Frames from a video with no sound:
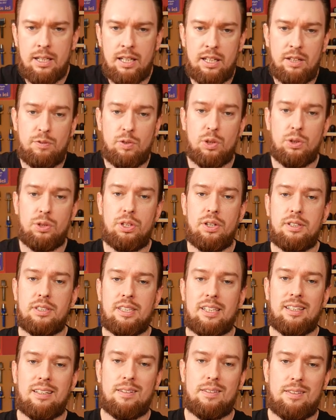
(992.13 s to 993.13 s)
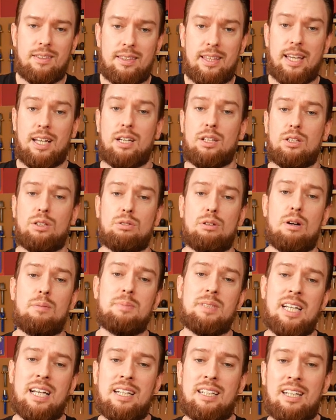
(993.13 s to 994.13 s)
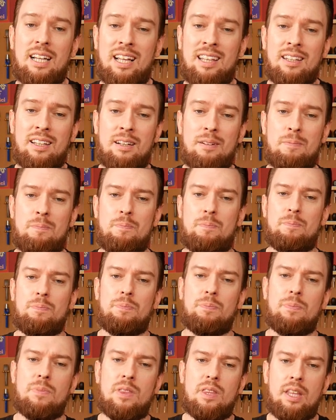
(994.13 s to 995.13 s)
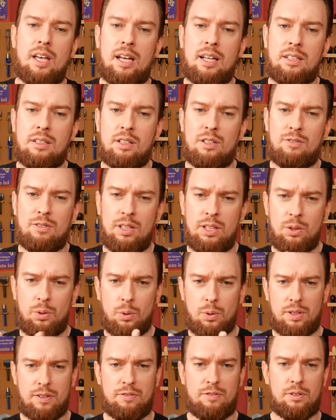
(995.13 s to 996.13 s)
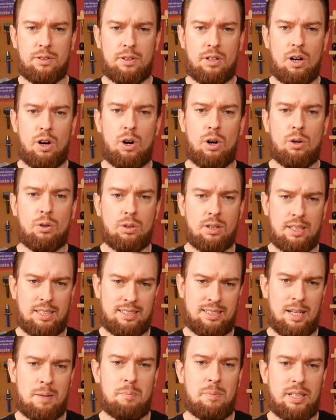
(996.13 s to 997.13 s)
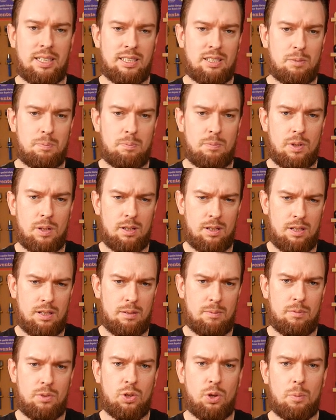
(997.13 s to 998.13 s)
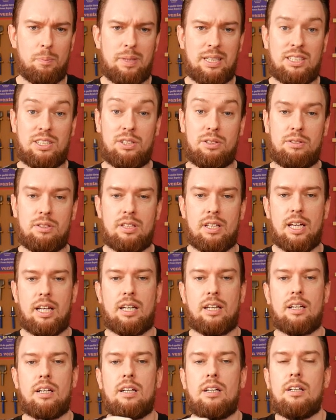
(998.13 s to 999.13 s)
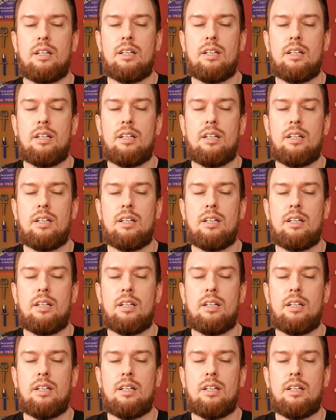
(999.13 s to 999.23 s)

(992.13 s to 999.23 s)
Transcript: And if you're using thick chrome tanned leather, then in, in order for the whole assembly to uh, not be too thick,